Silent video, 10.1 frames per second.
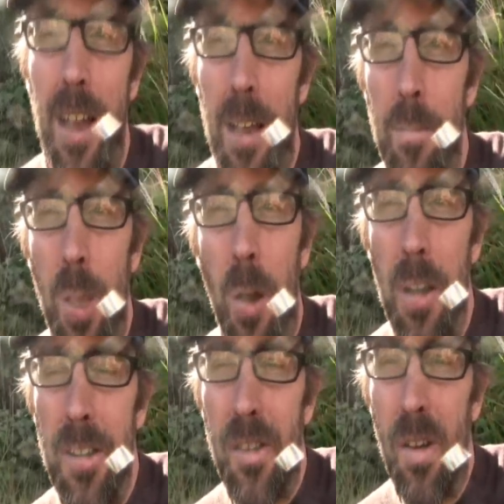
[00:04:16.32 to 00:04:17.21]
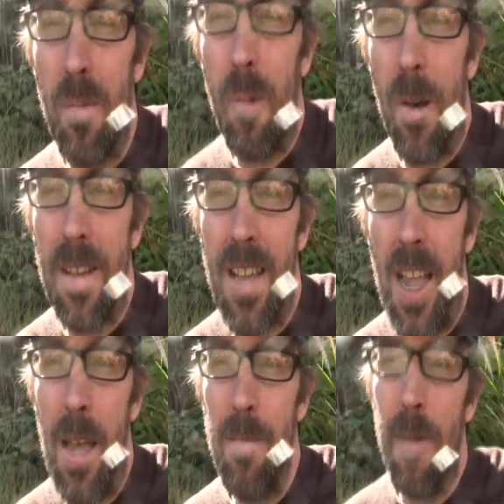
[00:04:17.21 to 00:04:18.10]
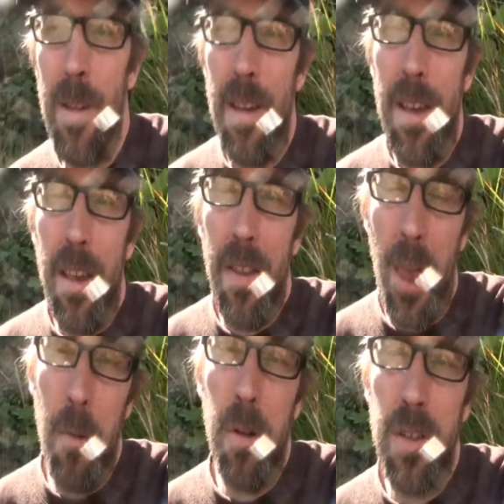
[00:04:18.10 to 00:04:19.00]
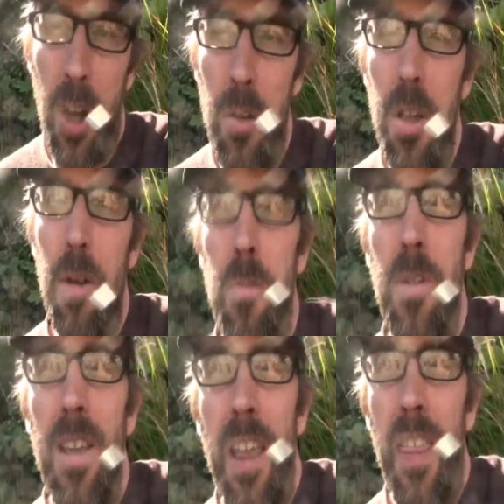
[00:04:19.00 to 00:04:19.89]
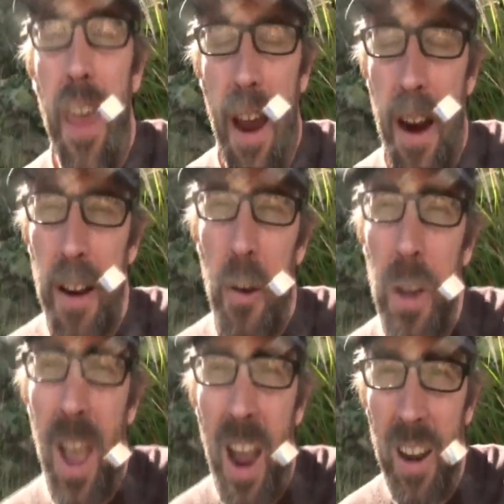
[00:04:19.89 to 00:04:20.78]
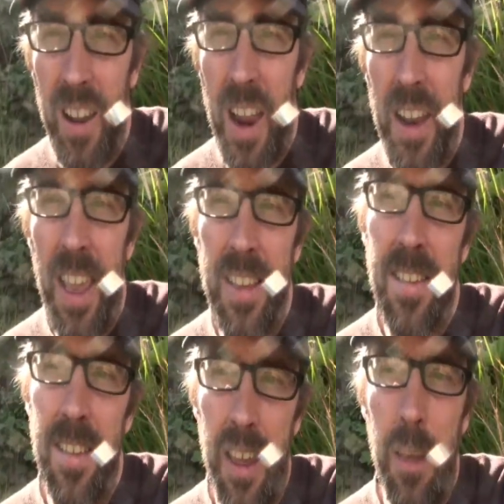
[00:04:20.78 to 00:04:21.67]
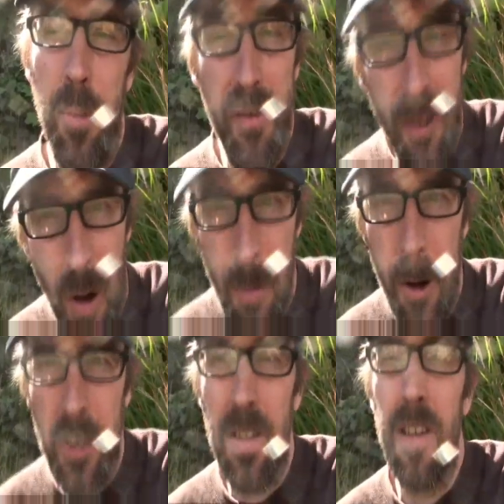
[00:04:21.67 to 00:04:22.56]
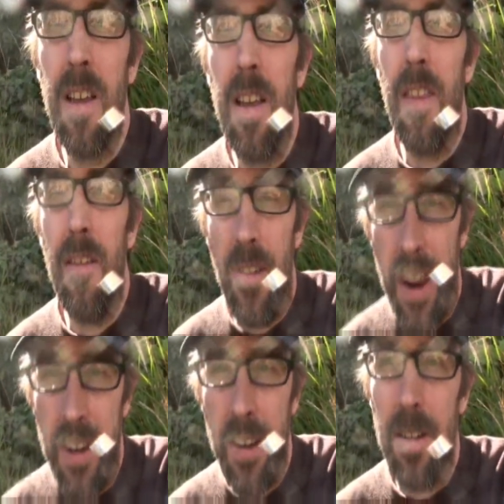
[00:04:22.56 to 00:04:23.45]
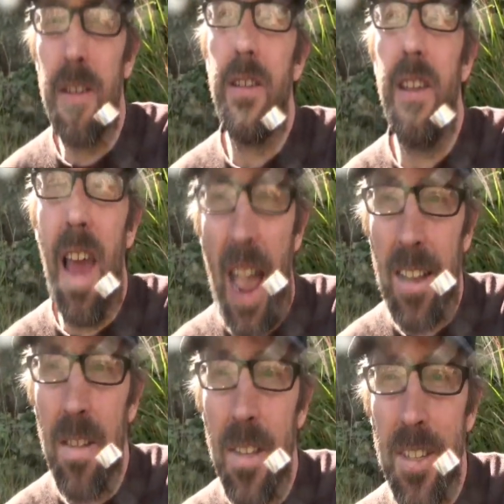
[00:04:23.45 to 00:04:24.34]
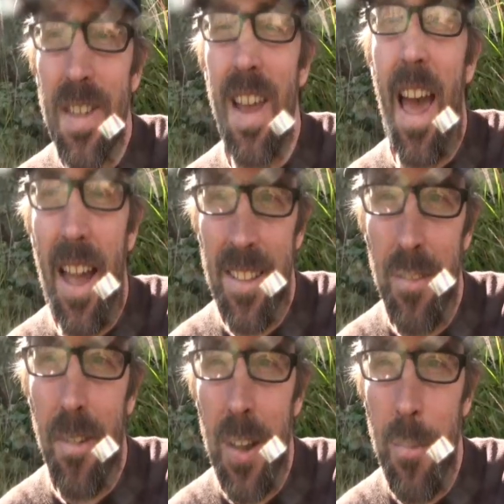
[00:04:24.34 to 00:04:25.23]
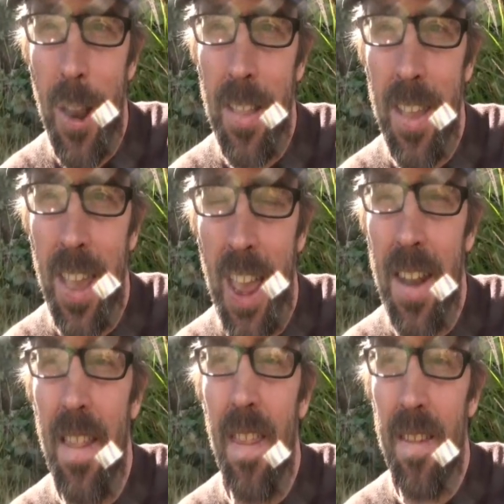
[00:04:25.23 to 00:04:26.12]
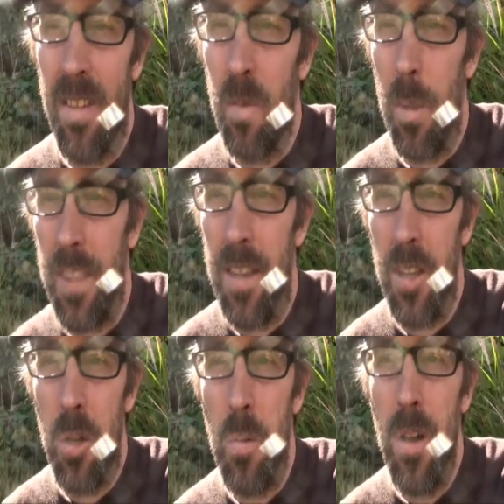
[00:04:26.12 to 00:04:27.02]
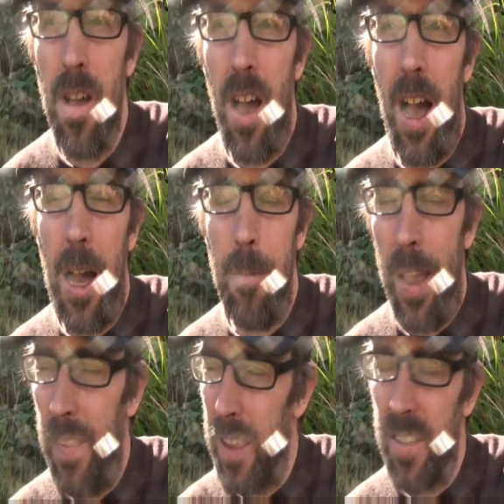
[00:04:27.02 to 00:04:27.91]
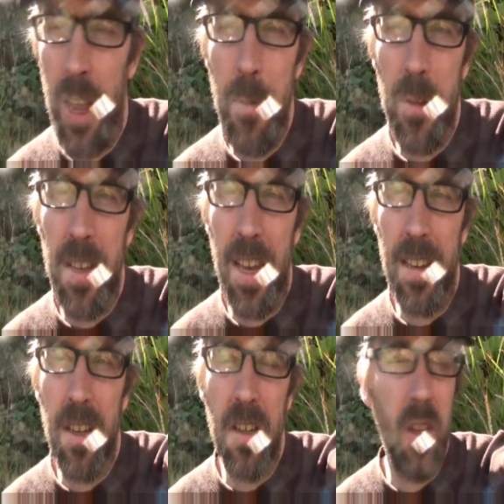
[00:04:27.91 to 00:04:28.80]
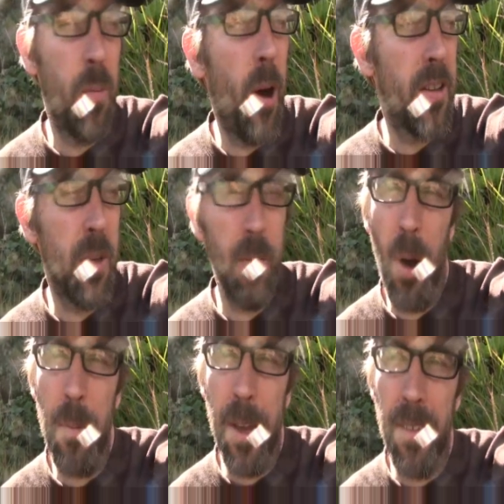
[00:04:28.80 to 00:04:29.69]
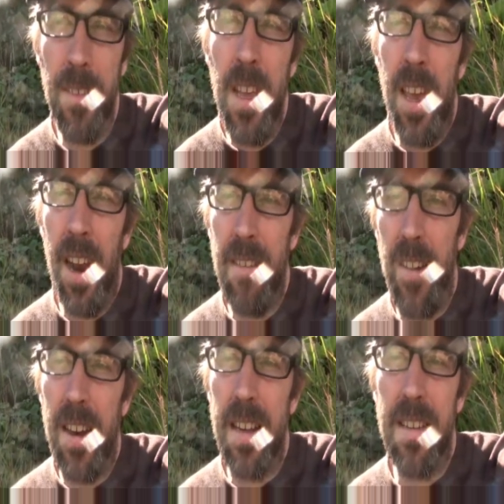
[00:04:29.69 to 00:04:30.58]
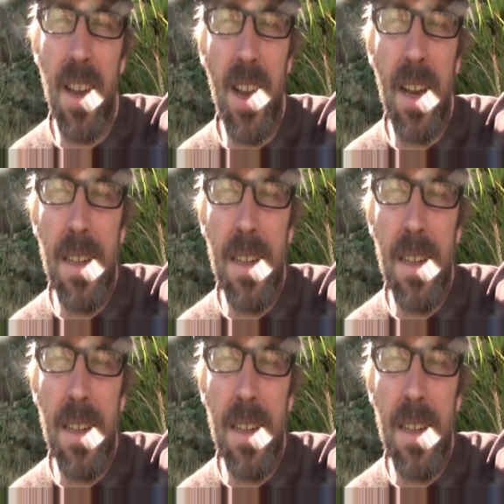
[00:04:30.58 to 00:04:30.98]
beyond a certain point of time, they will tow you. They are going hardline against the performers, the vendors, the activists at the Freedom Rally again. This is what they do. And this time they're saying it's because of the Boston bombing. And I find it's